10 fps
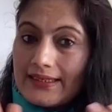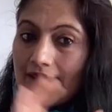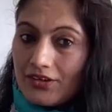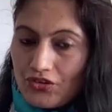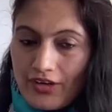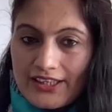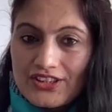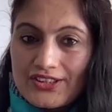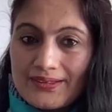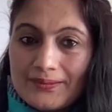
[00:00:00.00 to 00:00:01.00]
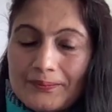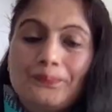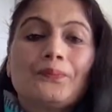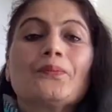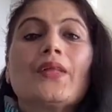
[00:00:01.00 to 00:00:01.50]
attraction.
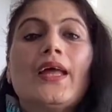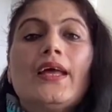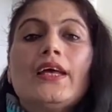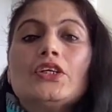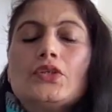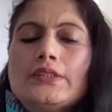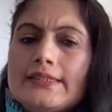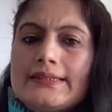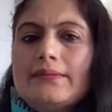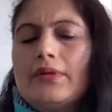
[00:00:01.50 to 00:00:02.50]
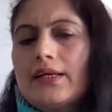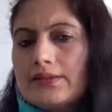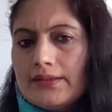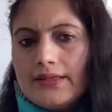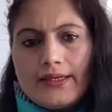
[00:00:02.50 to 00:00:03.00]
So just
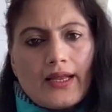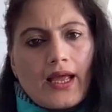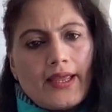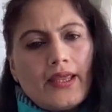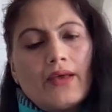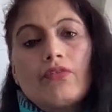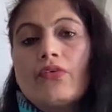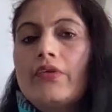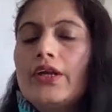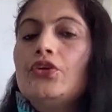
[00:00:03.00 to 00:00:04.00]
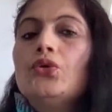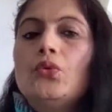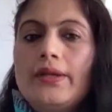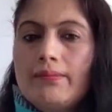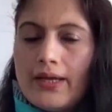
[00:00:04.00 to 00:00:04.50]
imagine that I have a radio
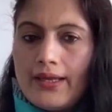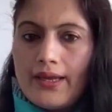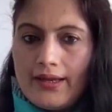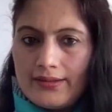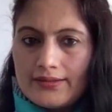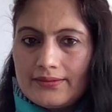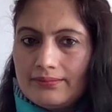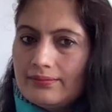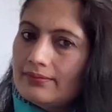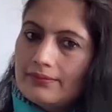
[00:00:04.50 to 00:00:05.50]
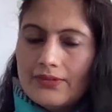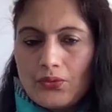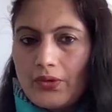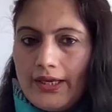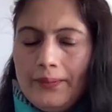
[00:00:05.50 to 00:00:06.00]
in my hand.
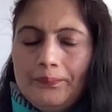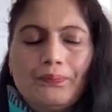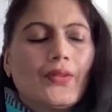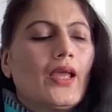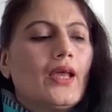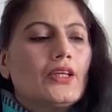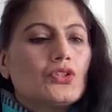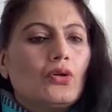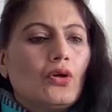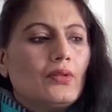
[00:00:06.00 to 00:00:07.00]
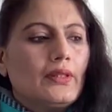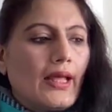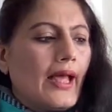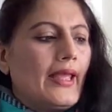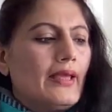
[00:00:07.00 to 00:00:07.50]
Okay, so now
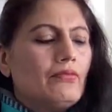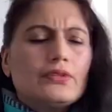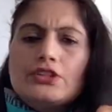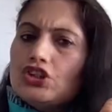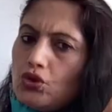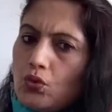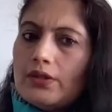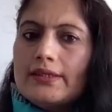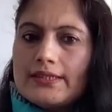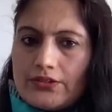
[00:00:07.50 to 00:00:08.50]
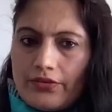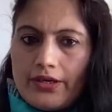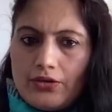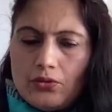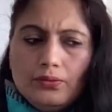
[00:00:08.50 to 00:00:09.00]
I have tuned this
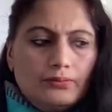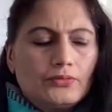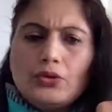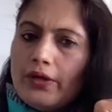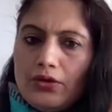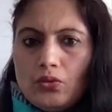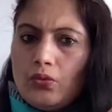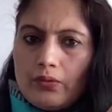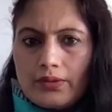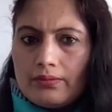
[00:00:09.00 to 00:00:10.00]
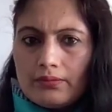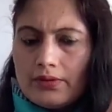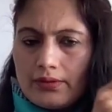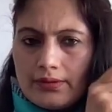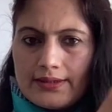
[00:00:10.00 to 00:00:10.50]
radio. You can do it
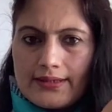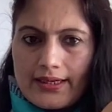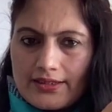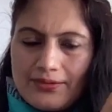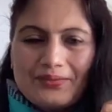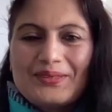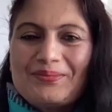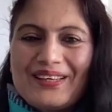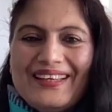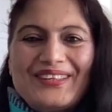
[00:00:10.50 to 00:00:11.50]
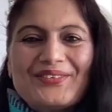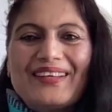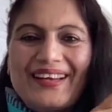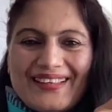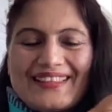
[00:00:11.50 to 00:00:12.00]
with this action with me, you will
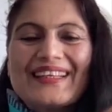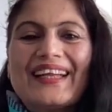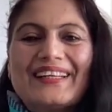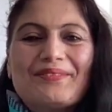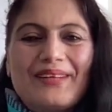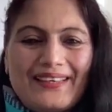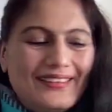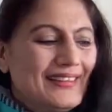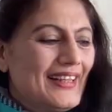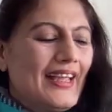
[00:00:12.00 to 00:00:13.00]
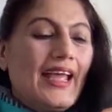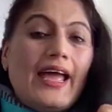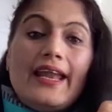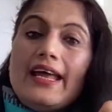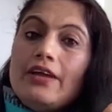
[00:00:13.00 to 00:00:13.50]
understand it better.
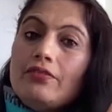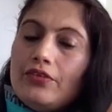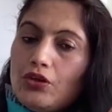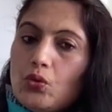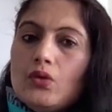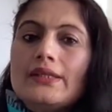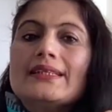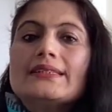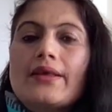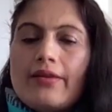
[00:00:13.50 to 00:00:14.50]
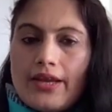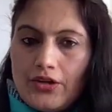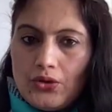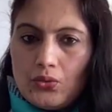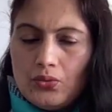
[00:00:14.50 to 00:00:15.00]
And I have tuned this
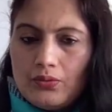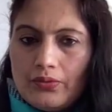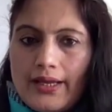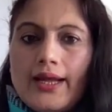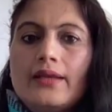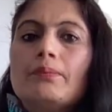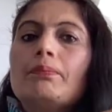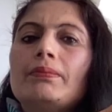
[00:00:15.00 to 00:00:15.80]
radio at a